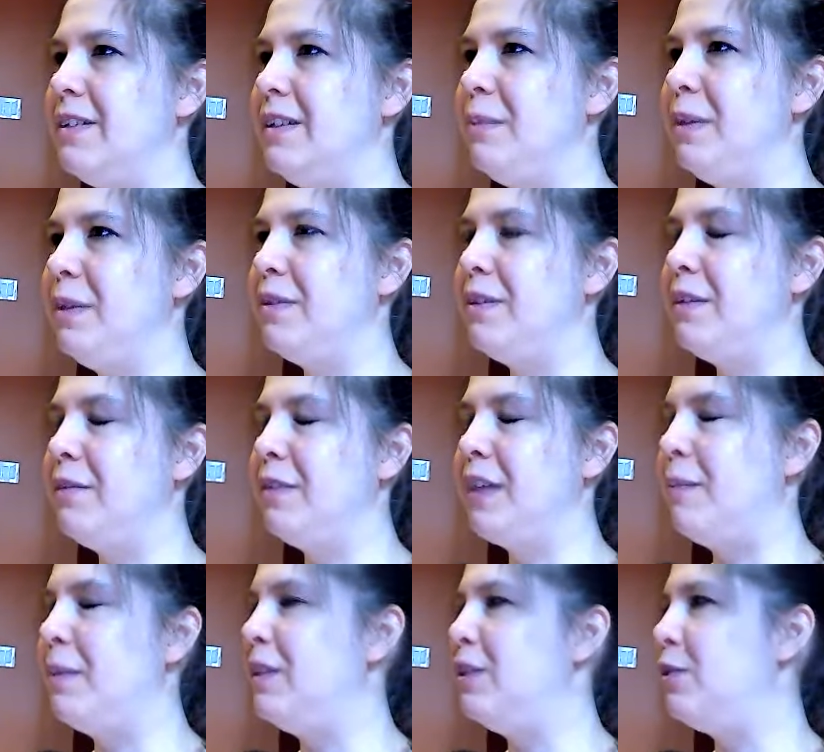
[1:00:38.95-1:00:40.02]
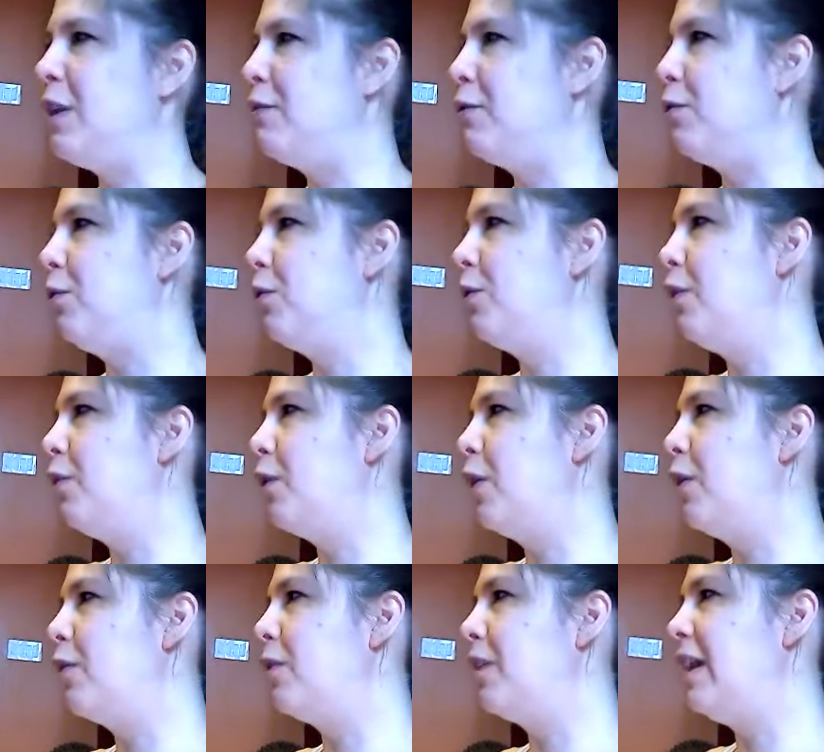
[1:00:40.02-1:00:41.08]
It means if that means you have to hold lower
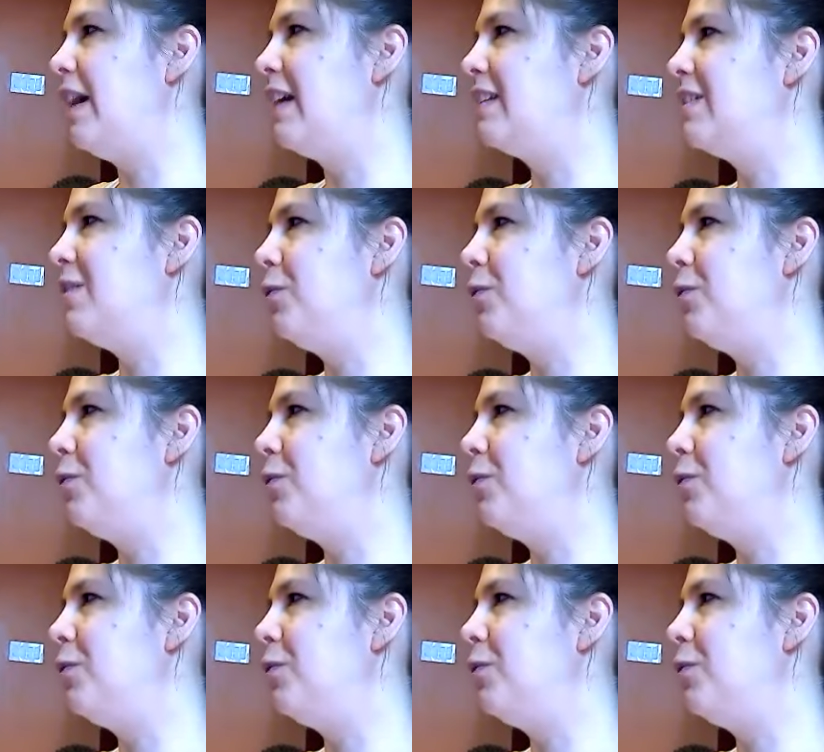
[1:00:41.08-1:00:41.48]
on your legs,